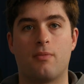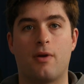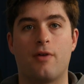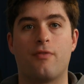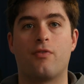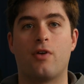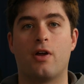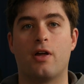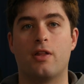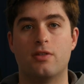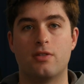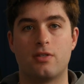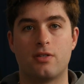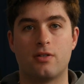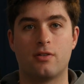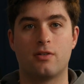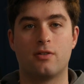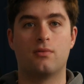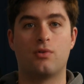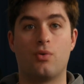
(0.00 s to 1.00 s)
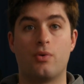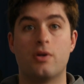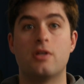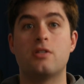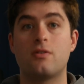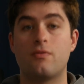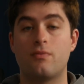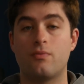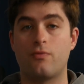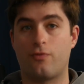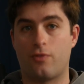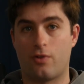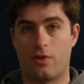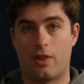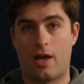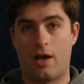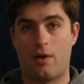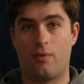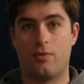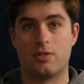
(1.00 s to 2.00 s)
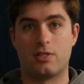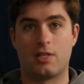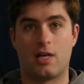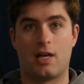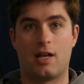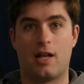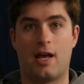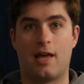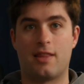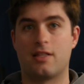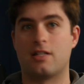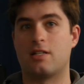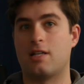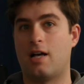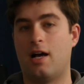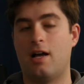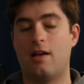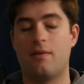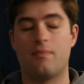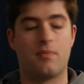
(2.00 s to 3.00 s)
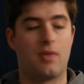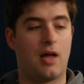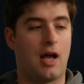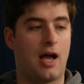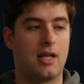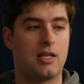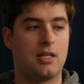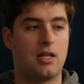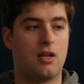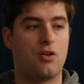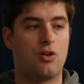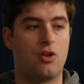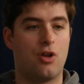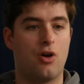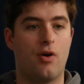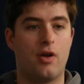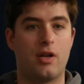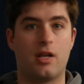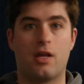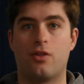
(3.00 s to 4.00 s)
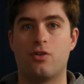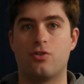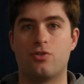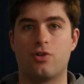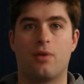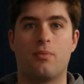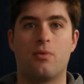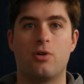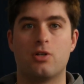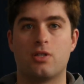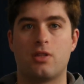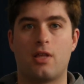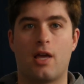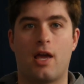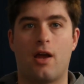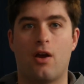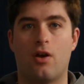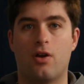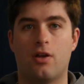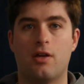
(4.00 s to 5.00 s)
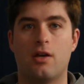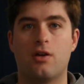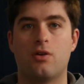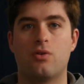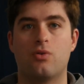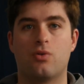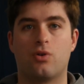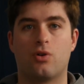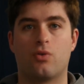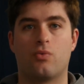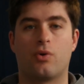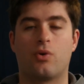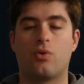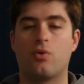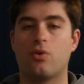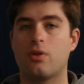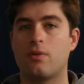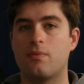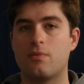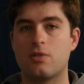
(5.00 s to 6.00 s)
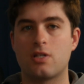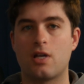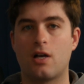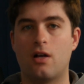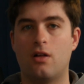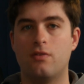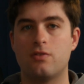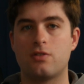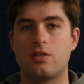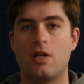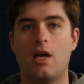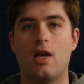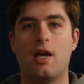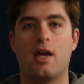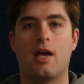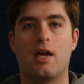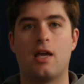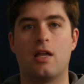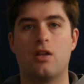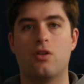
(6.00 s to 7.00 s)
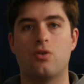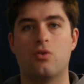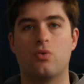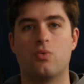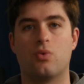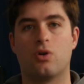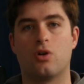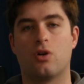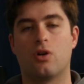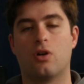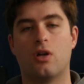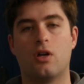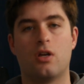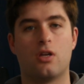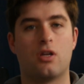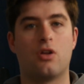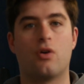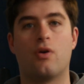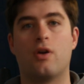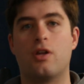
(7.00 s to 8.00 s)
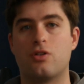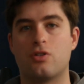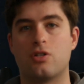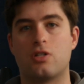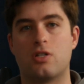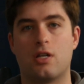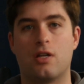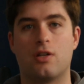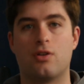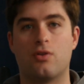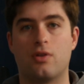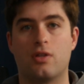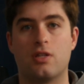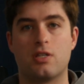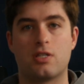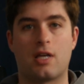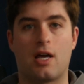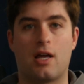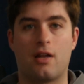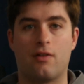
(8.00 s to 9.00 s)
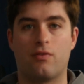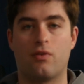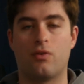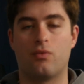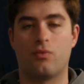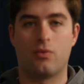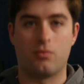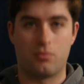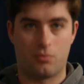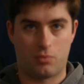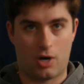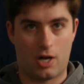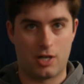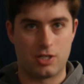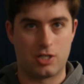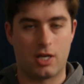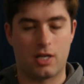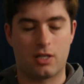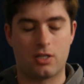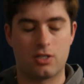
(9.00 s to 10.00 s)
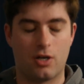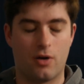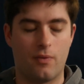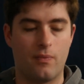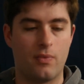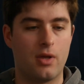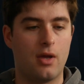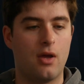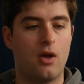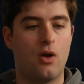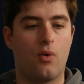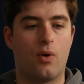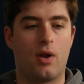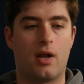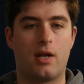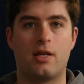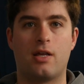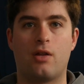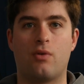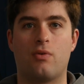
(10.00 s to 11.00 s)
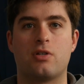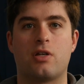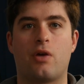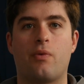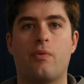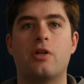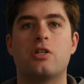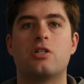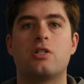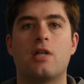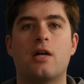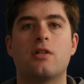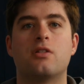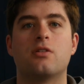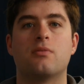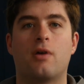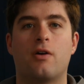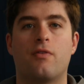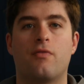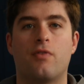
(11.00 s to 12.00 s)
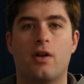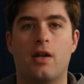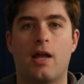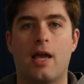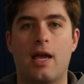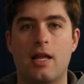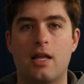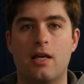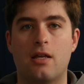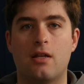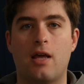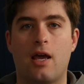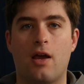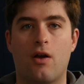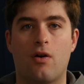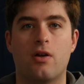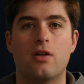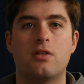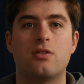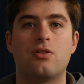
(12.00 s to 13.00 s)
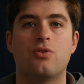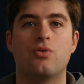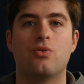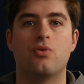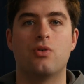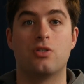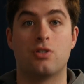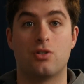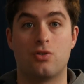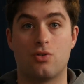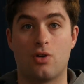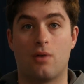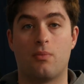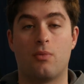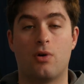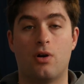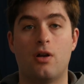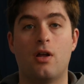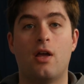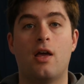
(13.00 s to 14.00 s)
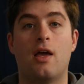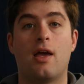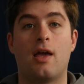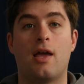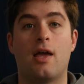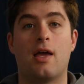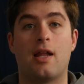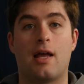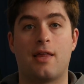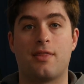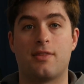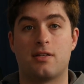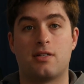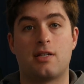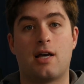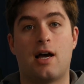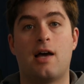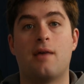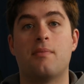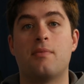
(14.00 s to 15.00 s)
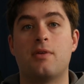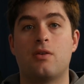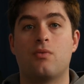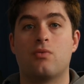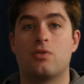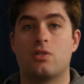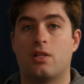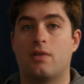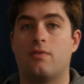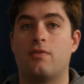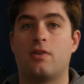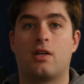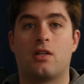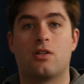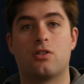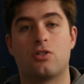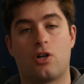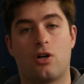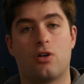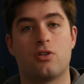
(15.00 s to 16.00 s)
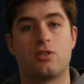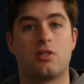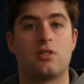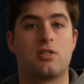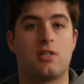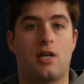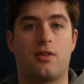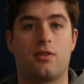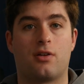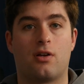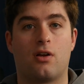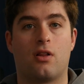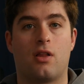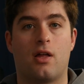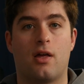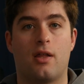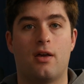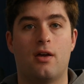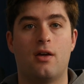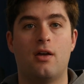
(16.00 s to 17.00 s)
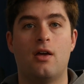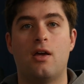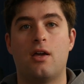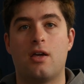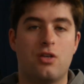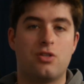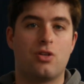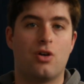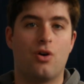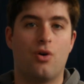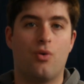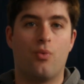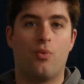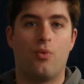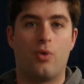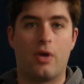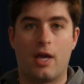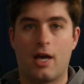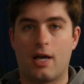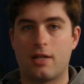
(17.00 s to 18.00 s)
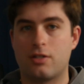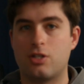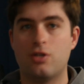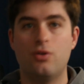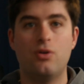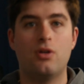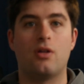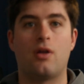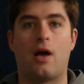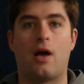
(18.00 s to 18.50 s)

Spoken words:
my friends. The reason for that was that at the time, I didn't know any other drummers in the area who could record themselves and who were, interested in doing this kind of project. So what I did was I reached out to my friend Aiden Harris, who is a drummer, and at the time he was living in Charleston, South Carolina. So we got to it.